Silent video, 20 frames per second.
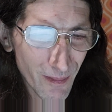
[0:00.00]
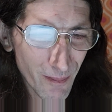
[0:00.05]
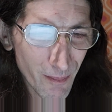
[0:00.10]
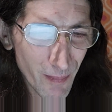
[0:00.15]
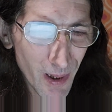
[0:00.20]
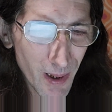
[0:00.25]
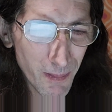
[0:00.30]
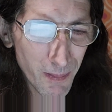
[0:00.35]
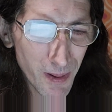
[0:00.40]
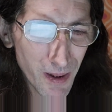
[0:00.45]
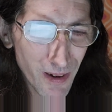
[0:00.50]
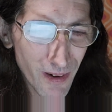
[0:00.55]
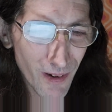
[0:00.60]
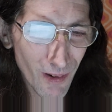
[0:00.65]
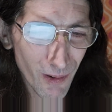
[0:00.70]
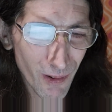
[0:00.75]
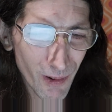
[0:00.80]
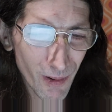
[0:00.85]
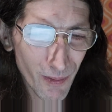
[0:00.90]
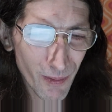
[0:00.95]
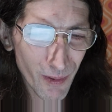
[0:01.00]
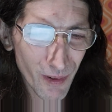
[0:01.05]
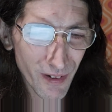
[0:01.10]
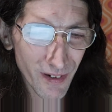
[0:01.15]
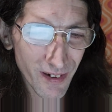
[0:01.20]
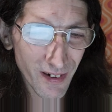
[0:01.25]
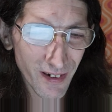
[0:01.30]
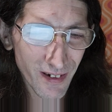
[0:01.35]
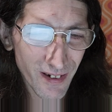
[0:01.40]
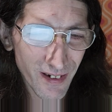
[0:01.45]
Maybe Thor
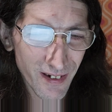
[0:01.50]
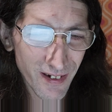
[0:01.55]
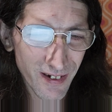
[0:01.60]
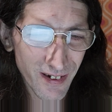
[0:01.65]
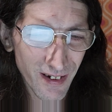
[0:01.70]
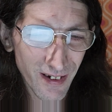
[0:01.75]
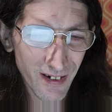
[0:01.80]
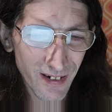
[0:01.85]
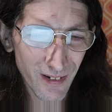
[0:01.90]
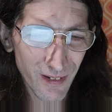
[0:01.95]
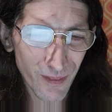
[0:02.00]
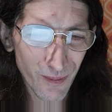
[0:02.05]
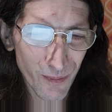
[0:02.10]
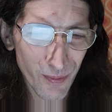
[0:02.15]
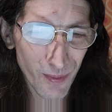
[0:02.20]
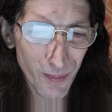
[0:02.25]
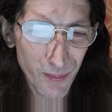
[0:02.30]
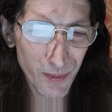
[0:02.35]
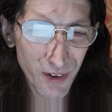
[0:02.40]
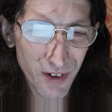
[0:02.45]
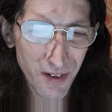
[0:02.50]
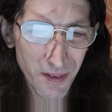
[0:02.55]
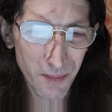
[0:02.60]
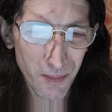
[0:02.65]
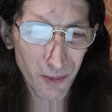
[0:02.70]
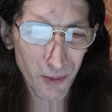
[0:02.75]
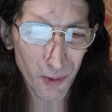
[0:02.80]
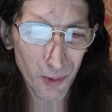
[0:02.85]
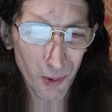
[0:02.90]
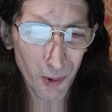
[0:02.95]
was a descendant from
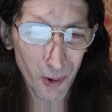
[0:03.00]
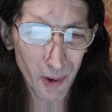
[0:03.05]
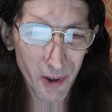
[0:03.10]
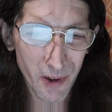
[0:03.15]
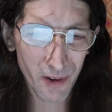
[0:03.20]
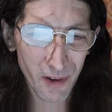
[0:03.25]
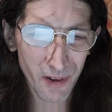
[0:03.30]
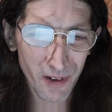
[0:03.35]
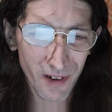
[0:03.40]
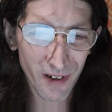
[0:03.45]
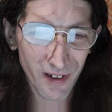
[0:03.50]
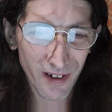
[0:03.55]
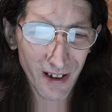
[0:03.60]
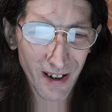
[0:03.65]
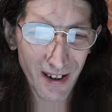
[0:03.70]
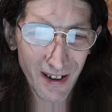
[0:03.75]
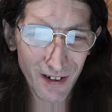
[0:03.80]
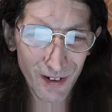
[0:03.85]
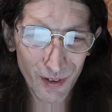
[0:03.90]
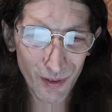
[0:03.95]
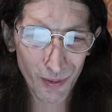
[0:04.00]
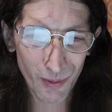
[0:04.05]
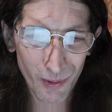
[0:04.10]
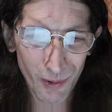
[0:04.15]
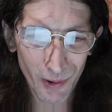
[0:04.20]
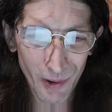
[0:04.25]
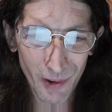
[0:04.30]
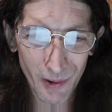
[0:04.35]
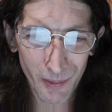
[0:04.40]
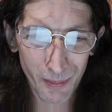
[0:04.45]
some warrior class
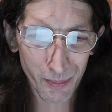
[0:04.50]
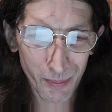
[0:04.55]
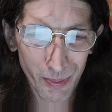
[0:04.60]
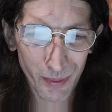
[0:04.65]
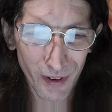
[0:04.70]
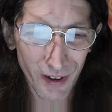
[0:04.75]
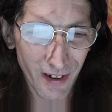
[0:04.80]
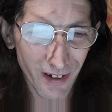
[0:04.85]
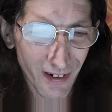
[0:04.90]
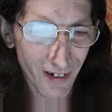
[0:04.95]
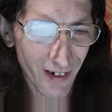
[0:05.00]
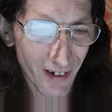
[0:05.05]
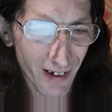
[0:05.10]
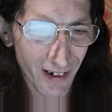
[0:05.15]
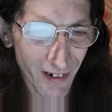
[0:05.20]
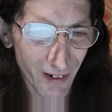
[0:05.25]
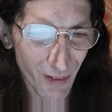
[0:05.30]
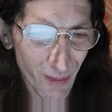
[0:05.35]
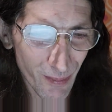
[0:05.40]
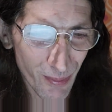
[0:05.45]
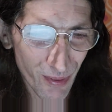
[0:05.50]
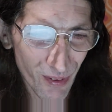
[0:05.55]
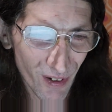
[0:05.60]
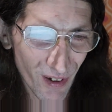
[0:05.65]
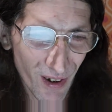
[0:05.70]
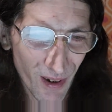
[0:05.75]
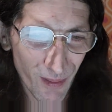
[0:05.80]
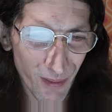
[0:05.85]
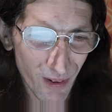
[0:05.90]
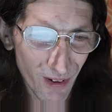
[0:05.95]
royal bloodline, or
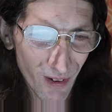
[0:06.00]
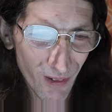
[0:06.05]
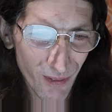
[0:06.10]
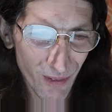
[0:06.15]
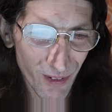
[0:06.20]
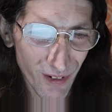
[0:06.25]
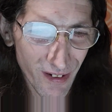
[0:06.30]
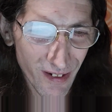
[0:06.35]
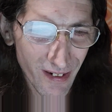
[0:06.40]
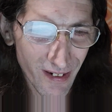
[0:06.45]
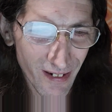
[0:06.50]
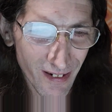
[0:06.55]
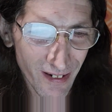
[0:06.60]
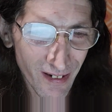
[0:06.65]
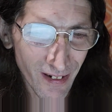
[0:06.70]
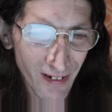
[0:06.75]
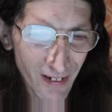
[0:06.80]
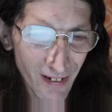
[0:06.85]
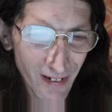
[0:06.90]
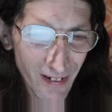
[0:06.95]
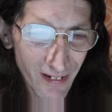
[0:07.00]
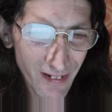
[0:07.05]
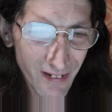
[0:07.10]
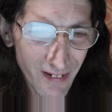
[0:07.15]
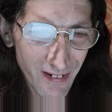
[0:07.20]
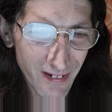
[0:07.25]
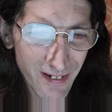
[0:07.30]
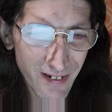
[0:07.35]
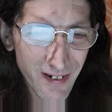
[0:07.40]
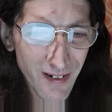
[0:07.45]
perhaps he was the
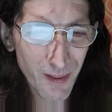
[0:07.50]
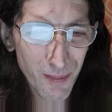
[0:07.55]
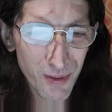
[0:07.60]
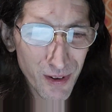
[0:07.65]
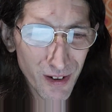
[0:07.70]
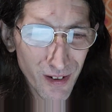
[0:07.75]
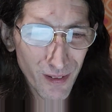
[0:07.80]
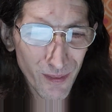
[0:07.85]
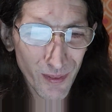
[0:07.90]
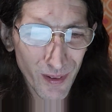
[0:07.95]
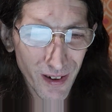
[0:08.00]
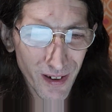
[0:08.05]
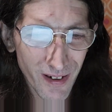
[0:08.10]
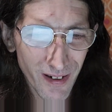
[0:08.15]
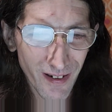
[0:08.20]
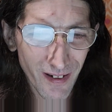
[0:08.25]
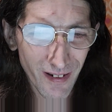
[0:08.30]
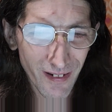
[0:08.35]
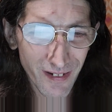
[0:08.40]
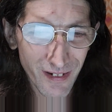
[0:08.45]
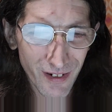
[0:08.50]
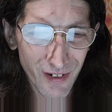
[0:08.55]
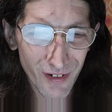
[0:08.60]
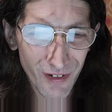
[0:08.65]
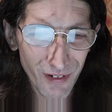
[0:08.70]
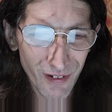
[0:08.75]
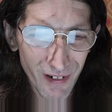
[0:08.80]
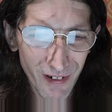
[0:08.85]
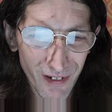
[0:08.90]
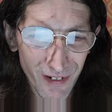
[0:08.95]
conception of God's
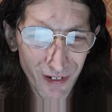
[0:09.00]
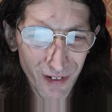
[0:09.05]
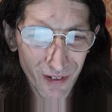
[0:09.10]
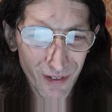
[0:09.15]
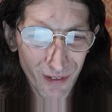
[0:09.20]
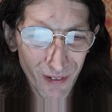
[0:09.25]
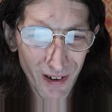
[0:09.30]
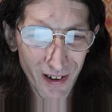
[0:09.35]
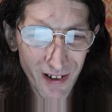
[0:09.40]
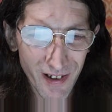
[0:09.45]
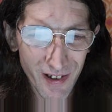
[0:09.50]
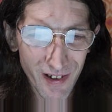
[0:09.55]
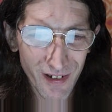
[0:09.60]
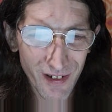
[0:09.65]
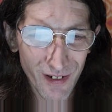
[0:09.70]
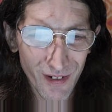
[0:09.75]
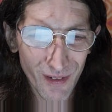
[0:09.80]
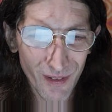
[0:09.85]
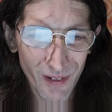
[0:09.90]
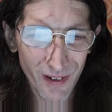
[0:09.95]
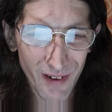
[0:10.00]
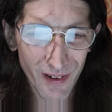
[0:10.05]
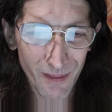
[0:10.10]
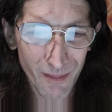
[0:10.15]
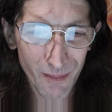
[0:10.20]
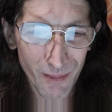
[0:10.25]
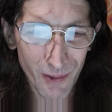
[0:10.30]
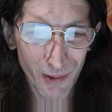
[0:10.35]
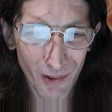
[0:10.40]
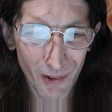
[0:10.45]
transgressions with a
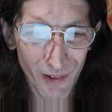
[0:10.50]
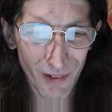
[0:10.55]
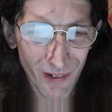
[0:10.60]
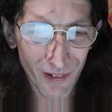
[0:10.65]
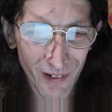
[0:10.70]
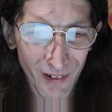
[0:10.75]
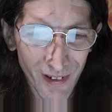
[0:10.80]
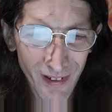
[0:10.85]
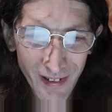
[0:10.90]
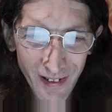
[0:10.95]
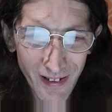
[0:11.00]
mortal.